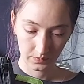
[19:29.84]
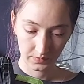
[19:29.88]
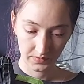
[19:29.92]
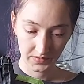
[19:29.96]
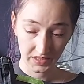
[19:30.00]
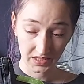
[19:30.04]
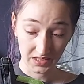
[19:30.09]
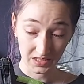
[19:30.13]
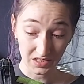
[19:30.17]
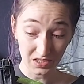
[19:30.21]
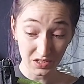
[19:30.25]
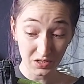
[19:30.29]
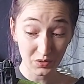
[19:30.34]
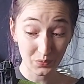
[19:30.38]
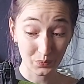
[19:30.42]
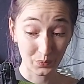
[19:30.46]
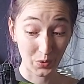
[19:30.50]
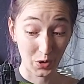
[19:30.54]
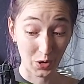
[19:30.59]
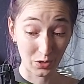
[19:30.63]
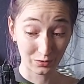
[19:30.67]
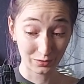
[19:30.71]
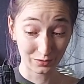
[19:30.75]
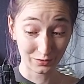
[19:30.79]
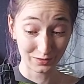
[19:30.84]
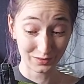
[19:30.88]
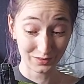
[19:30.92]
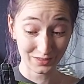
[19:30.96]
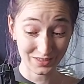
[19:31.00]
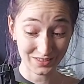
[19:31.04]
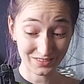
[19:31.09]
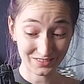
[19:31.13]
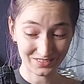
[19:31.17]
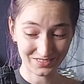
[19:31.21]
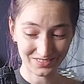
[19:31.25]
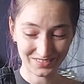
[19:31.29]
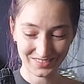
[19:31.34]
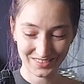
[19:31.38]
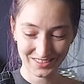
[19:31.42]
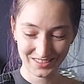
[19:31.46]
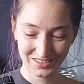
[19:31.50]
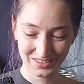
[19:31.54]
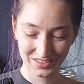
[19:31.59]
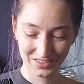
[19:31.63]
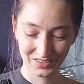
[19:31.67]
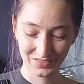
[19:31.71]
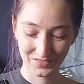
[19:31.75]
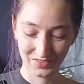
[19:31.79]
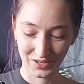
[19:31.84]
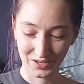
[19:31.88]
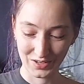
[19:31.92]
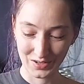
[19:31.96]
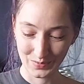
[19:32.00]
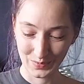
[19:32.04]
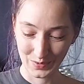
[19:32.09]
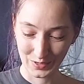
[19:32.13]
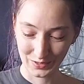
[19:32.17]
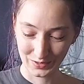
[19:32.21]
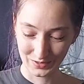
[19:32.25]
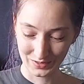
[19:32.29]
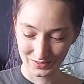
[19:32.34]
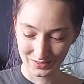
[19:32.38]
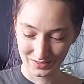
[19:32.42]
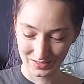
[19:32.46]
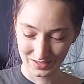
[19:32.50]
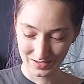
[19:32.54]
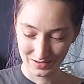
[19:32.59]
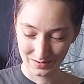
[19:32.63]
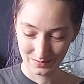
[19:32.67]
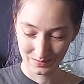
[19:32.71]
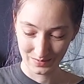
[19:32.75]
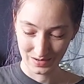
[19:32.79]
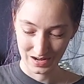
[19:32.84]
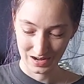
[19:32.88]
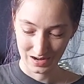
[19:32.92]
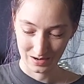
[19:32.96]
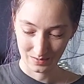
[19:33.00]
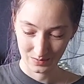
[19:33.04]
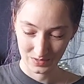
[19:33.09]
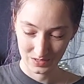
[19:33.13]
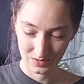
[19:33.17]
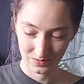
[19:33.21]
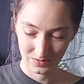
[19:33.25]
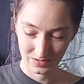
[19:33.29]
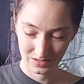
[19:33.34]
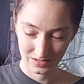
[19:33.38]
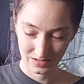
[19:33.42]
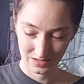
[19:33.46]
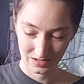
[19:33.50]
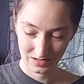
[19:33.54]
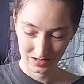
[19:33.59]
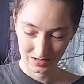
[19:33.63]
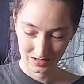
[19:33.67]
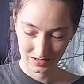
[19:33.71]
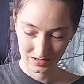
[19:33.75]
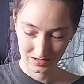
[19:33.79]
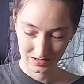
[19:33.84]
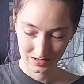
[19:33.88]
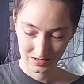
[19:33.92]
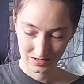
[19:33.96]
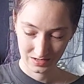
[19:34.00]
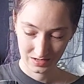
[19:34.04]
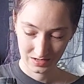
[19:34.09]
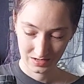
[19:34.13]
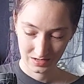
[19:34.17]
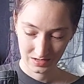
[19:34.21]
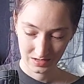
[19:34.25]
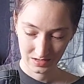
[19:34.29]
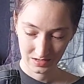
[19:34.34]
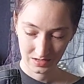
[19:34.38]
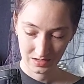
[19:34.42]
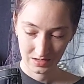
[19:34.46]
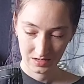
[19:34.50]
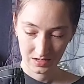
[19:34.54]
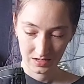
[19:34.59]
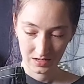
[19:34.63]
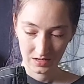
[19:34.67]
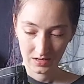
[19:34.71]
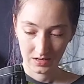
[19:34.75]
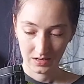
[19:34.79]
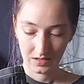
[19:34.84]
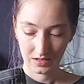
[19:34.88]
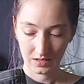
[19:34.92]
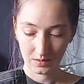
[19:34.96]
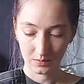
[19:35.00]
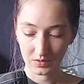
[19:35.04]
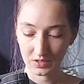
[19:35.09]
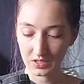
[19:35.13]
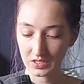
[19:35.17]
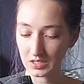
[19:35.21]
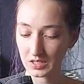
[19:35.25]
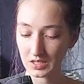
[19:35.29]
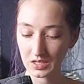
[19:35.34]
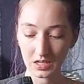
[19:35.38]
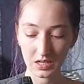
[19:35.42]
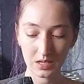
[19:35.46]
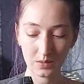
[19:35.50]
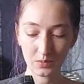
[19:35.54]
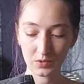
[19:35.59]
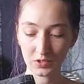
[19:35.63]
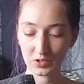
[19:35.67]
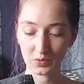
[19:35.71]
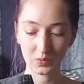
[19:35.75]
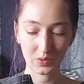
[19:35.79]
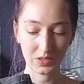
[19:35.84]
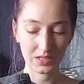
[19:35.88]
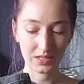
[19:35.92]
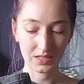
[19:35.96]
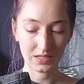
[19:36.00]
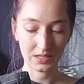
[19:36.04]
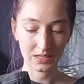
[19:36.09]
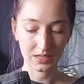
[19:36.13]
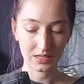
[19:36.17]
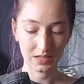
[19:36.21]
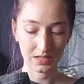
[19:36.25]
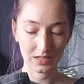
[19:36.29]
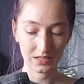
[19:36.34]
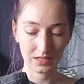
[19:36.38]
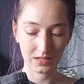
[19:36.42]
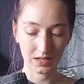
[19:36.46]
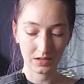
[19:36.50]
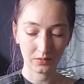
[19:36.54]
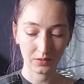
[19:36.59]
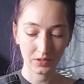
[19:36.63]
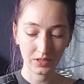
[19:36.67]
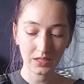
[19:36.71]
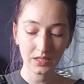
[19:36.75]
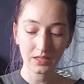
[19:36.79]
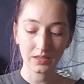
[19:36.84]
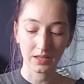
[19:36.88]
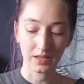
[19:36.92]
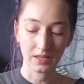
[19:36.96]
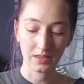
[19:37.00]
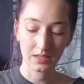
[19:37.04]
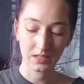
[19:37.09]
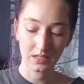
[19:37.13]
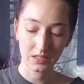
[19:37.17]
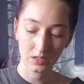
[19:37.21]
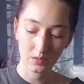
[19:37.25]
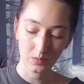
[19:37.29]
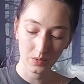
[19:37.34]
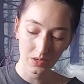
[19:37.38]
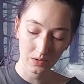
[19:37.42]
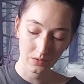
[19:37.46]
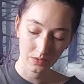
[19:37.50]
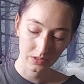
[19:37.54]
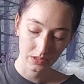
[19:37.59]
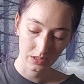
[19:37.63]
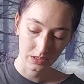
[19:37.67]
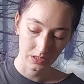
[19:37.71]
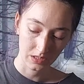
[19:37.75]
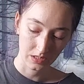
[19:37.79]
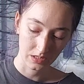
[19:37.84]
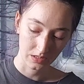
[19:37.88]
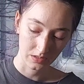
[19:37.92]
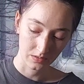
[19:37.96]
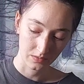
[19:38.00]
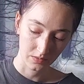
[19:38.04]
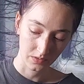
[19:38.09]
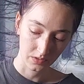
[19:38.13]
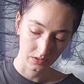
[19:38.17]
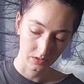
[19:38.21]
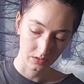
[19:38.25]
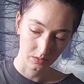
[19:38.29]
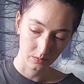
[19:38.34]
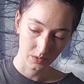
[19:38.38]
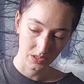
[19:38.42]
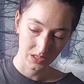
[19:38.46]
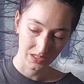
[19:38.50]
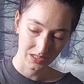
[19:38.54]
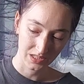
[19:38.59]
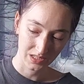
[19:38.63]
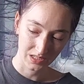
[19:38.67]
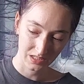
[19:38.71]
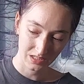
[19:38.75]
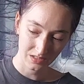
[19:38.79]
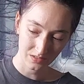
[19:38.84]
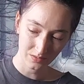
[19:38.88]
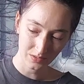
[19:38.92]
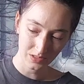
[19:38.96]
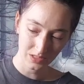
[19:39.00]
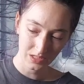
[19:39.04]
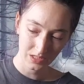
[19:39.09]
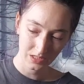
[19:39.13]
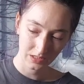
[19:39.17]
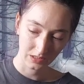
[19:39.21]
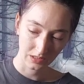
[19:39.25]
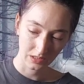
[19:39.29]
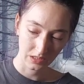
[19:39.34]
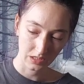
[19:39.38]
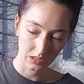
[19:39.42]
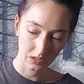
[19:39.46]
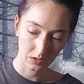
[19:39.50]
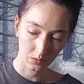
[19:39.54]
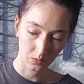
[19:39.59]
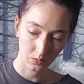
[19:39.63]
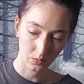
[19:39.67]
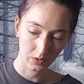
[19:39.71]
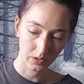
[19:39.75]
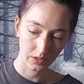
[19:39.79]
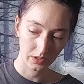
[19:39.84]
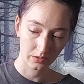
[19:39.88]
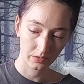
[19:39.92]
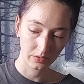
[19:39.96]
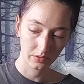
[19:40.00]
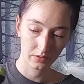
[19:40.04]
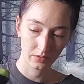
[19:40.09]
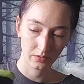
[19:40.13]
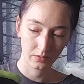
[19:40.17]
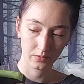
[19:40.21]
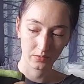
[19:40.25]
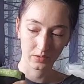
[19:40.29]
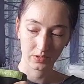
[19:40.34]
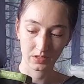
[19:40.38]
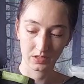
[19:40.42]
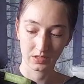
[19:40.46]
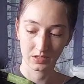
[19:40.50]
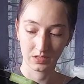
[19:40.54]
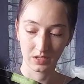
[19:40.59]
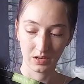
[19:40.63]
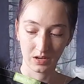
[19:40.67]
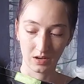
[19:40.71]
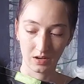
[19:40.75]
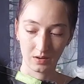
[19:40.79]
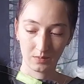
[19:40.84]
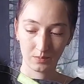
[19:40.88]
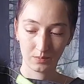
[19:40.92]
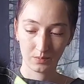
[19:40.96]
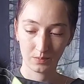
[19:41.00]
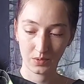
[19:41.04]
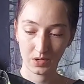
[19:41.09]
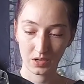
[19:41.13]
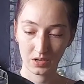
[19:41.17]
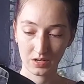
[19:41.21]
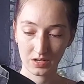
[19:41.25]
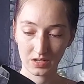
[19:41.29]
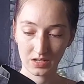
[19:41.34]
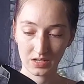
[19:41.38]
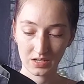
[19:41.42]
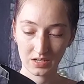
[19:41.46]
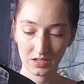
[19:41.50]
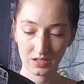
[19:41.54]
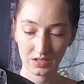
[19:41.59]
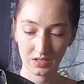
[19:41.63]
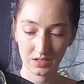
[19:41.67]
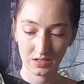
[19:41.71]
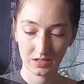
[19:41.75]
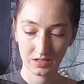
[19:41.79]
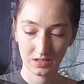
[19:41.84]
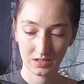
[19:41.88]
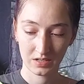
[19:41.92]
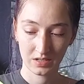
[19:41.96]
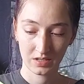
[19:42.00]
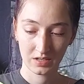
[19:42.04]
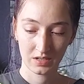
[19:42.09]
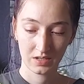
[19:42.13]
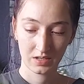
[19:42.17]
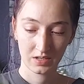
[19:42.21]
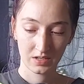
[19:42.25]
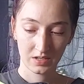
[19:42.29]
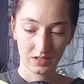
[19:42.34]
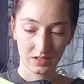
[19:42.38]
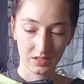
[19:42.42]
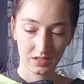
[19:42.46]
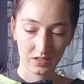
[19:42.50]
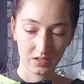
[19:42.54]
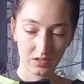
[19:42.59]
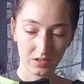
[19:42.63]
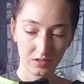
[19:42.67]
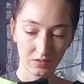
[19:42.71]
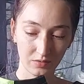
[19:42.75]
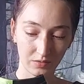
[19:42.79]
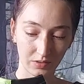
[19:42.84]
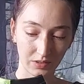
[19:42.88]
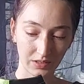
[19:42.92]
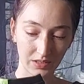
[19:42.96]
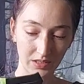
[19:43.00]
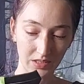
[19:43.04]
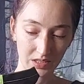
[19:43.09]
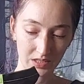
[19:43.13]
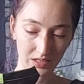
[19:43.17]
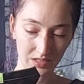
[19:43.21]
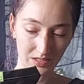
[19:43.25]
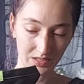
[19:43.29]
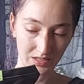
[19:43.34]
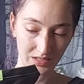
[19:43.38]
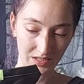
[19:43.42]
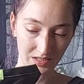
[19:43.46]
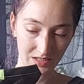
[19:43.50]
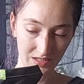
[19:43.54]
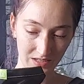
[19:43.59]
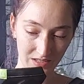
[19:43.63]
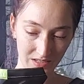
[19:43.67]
This looks potent. This looks very potent. I'm happy with that. And I'm just gonna keep squeezing this. This is why I really like this filter, because it doesn't really leak oil through this top part here. So you can really just like